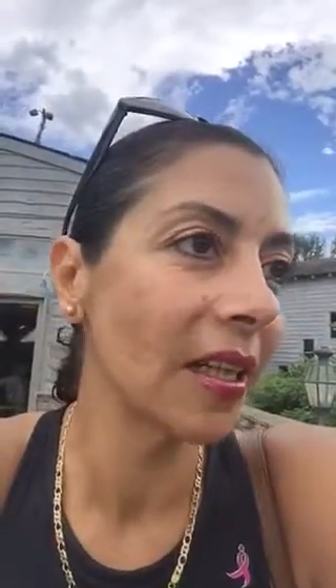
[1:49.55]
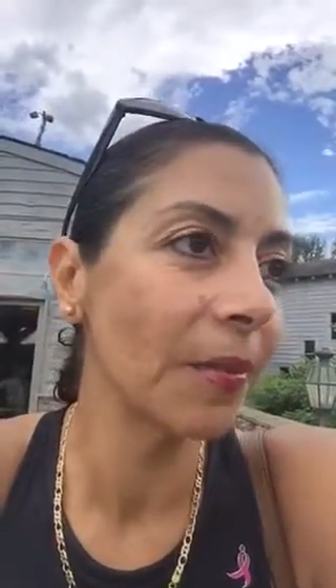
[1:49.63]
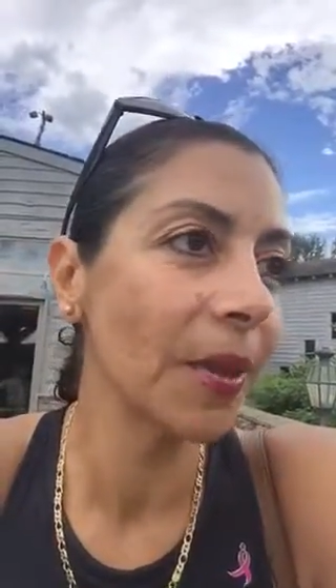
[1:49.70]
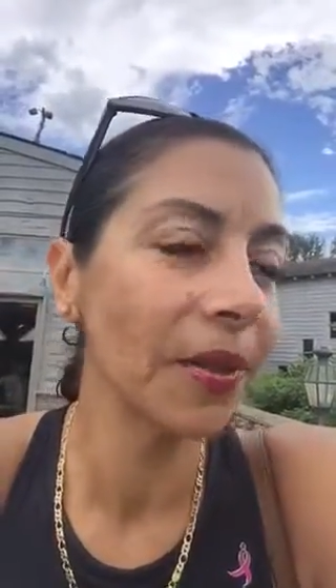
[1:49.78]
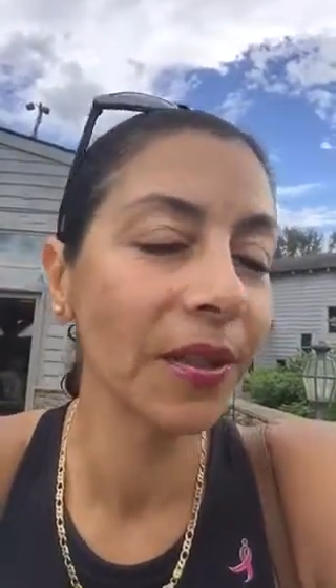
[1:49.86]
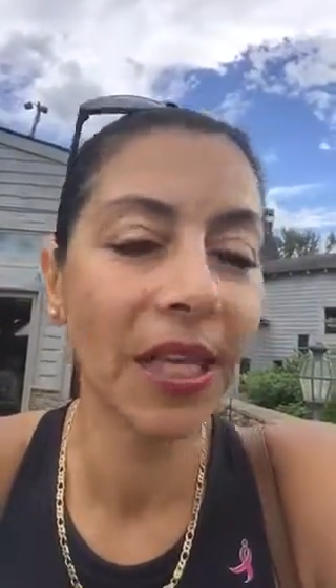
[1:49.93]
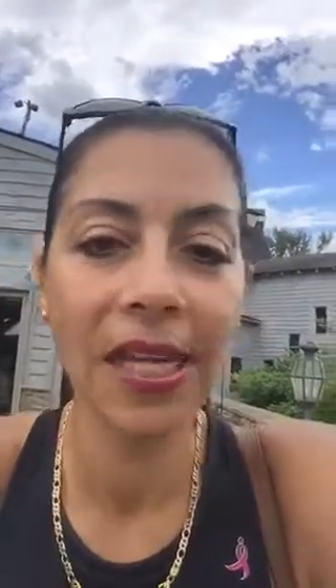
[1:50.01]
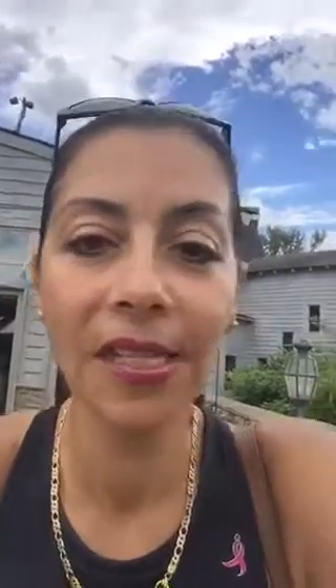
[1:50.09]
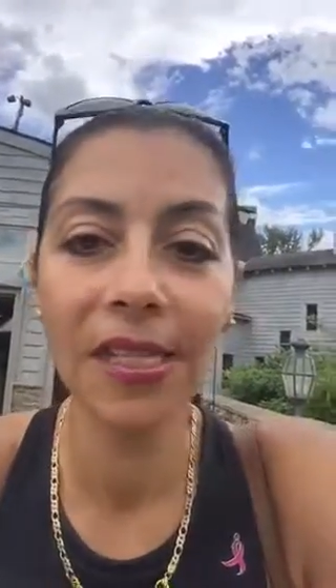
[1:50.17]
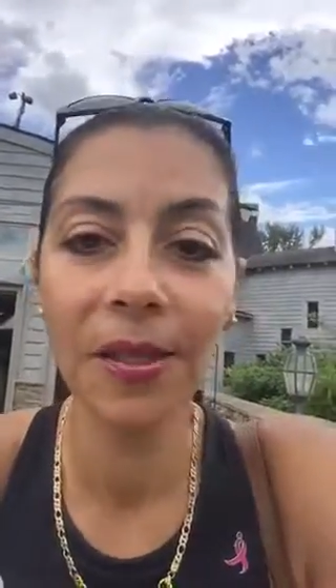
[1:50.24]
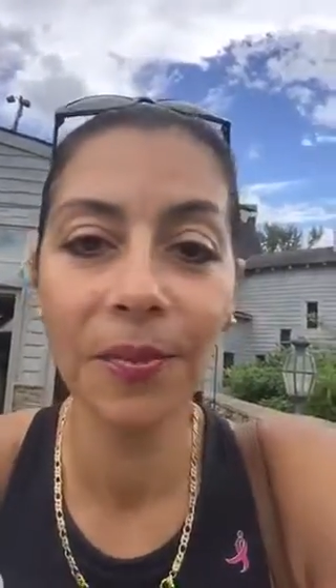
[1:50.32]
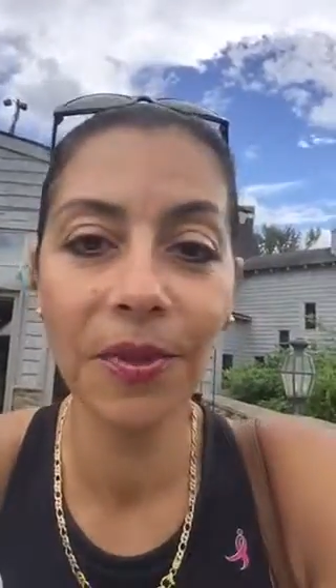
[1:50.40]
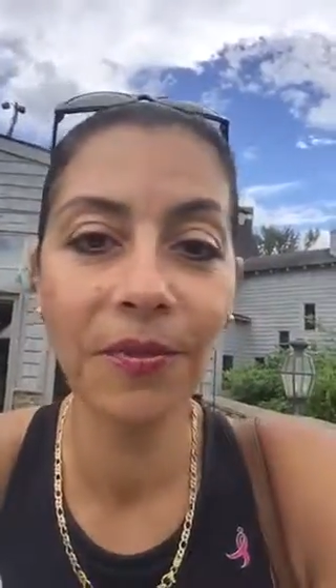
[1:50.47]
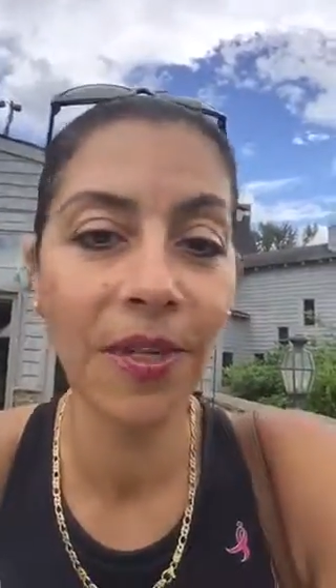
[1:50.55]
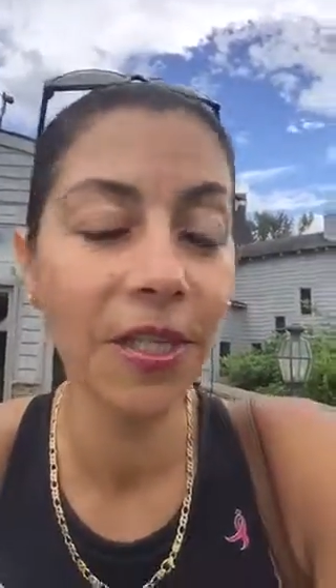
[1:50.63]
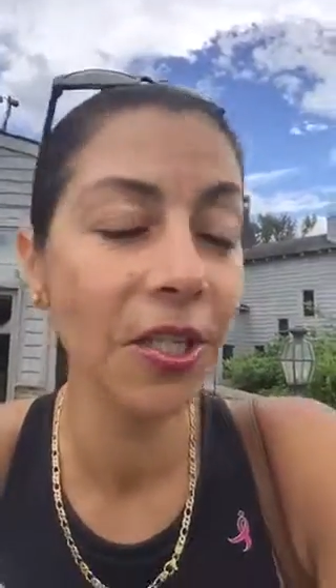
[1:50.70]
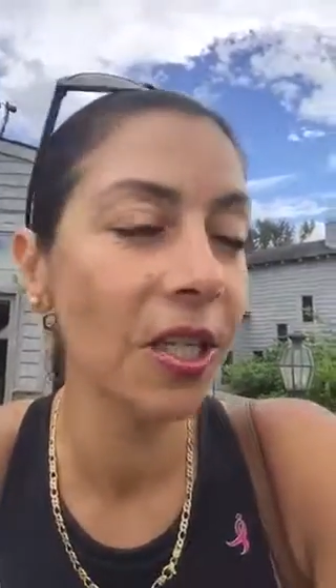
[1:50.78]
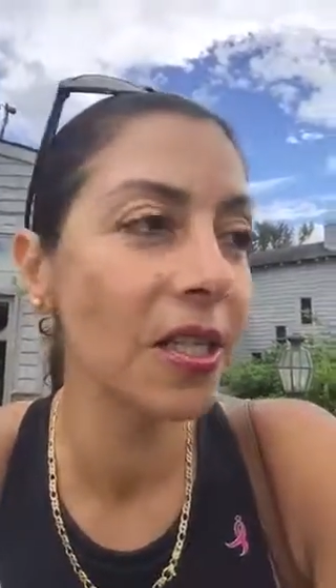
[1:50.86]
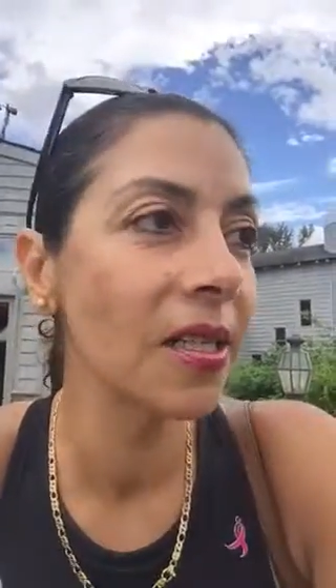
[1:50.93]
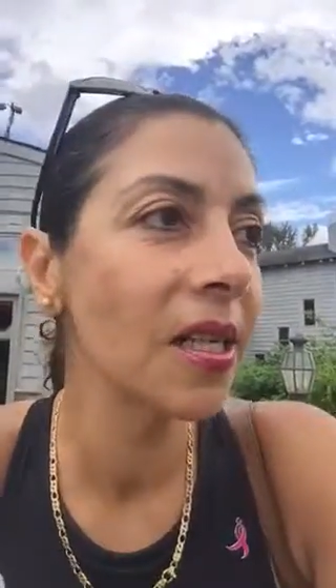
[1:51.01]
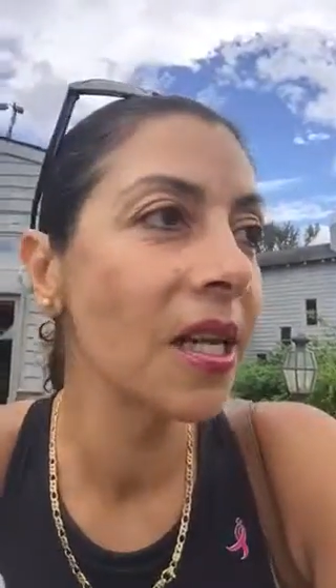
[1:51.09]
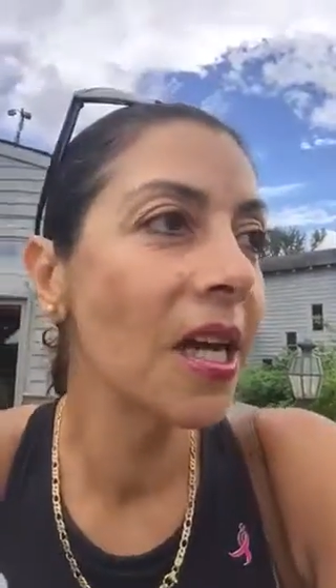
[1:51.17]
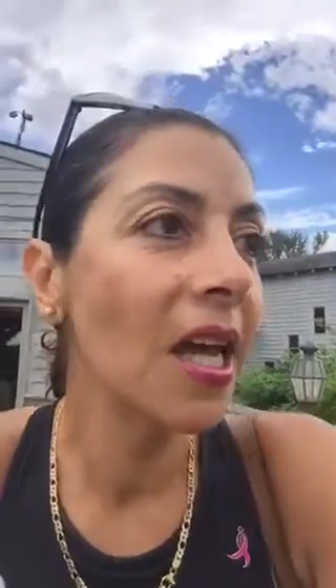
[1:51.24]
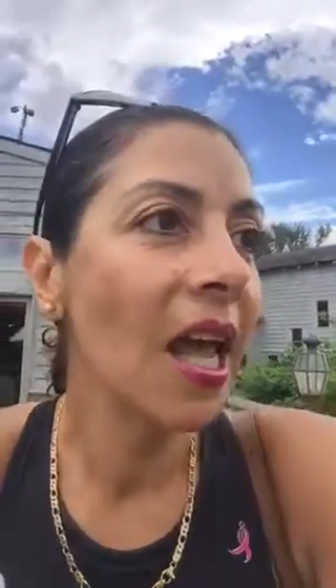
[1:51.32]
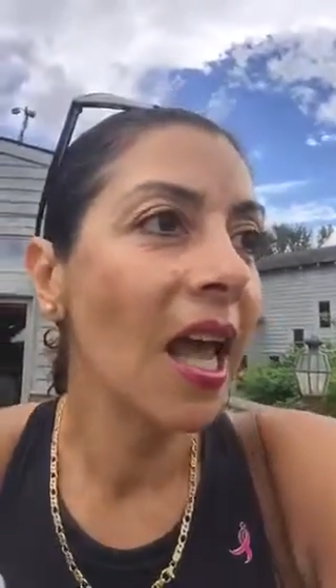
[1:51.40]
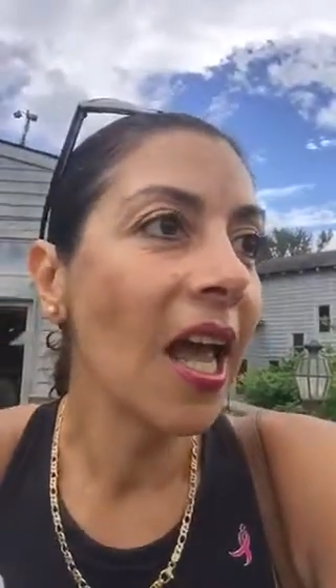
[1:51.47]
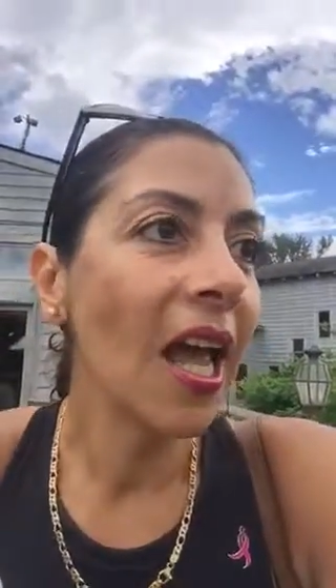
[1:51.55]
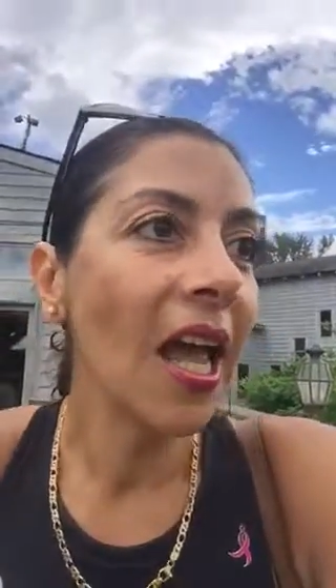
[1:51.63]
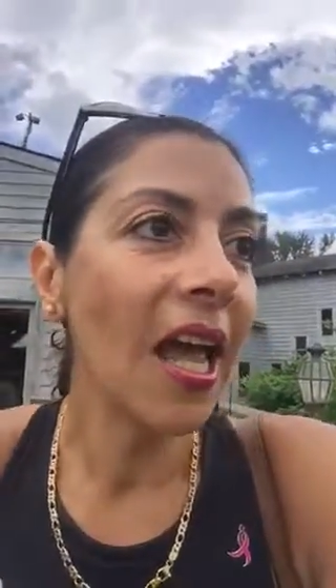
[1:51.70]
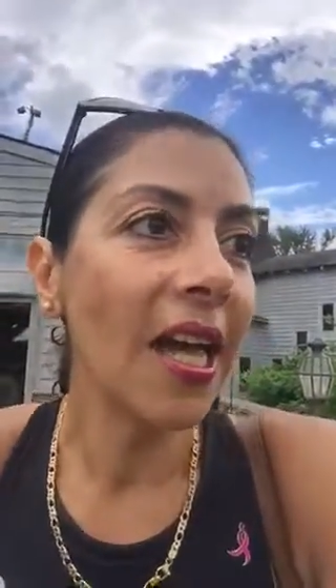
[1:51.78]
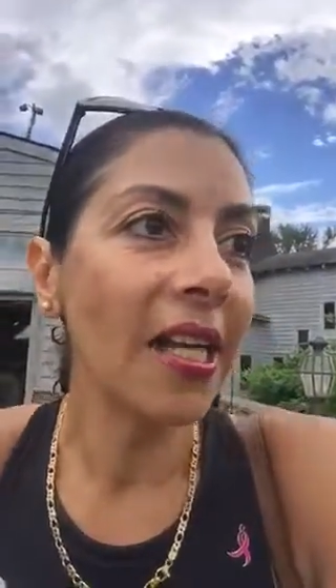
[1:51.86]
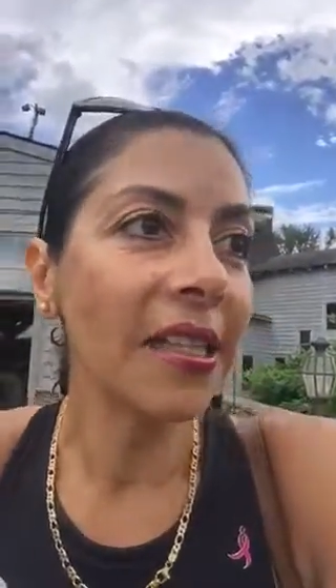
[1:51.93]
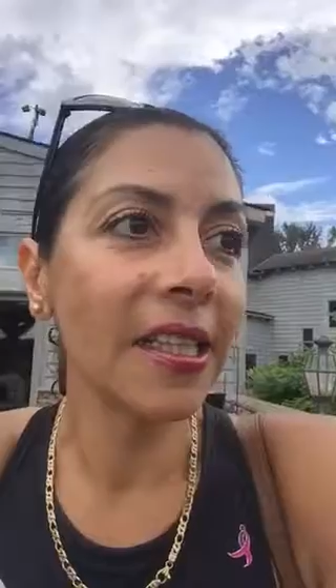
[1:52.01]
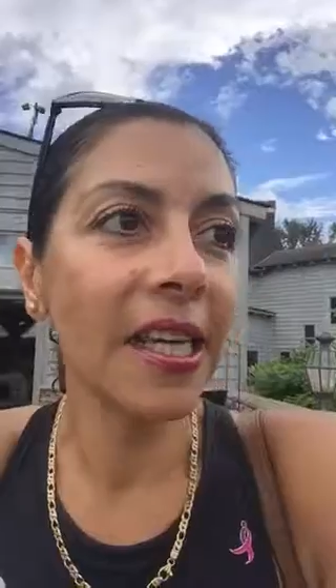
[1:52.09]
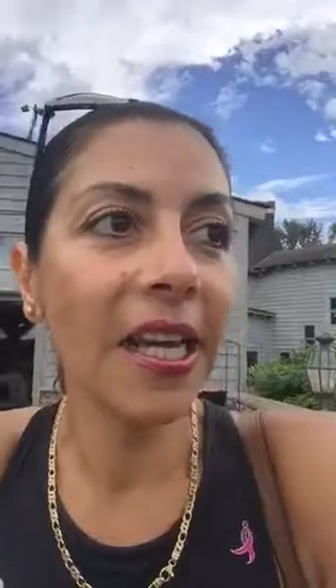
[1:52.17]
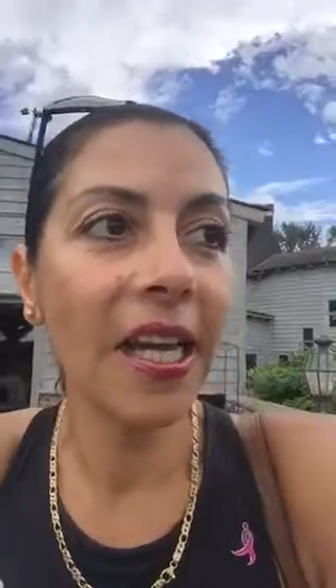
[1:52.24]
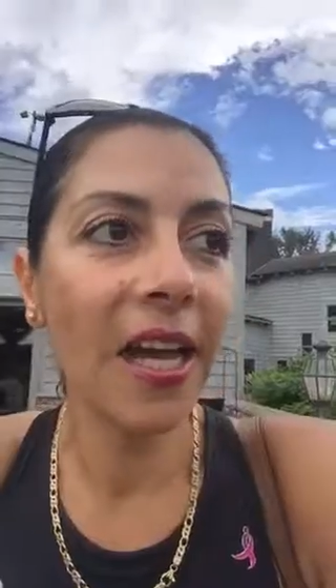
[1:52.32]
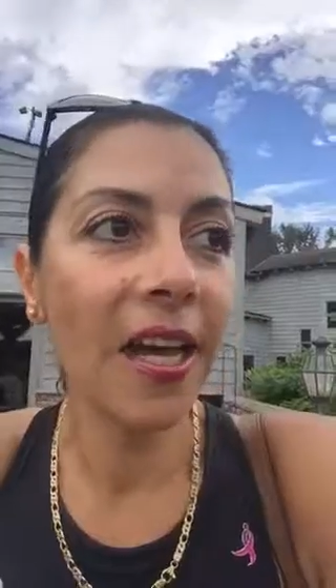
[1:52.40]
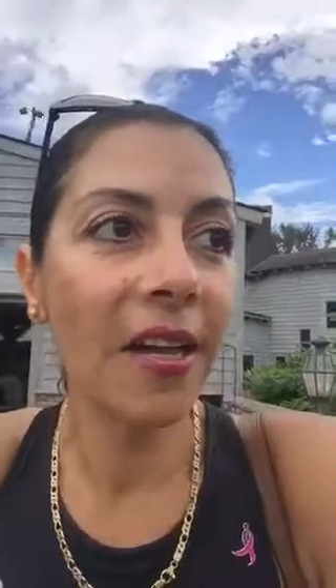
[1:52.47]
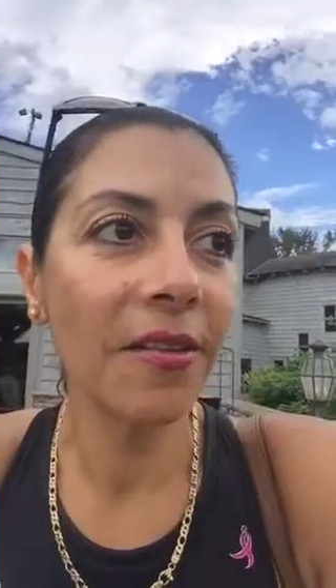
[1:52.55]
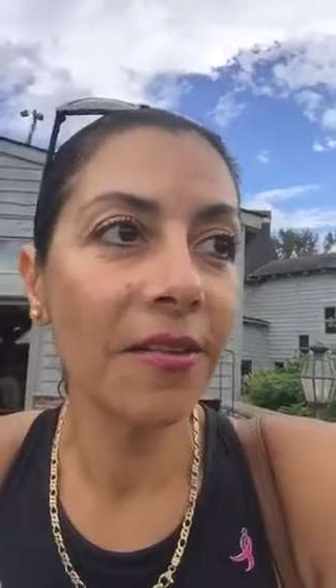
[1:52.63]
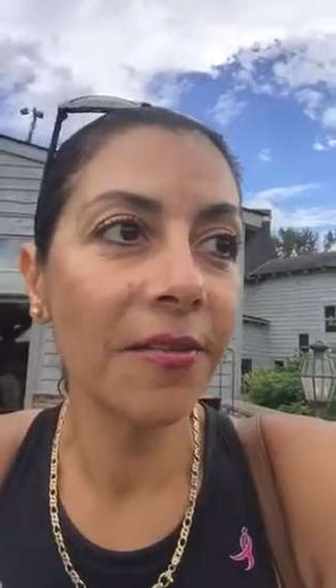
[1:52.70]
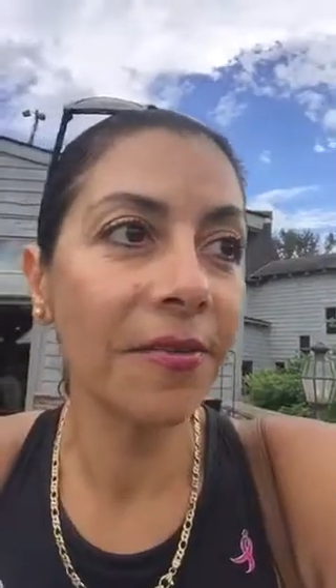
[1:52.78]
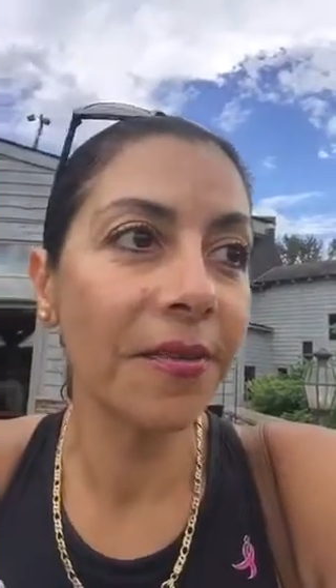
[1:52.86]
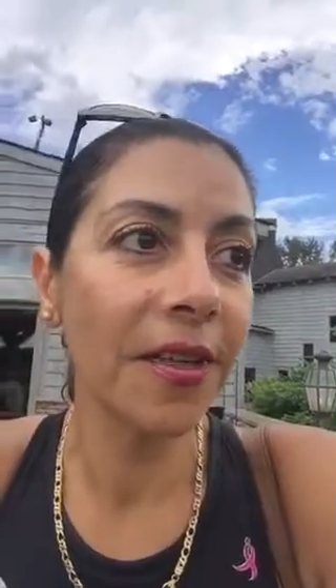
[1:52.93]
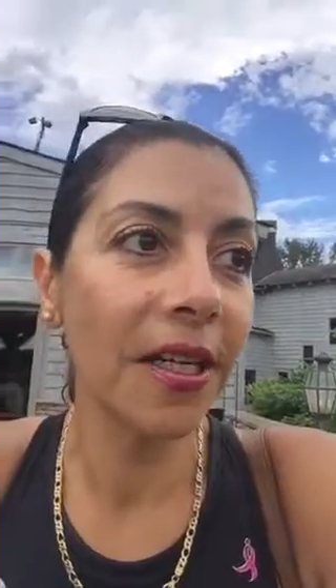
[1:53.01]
about cancer prevention, and they have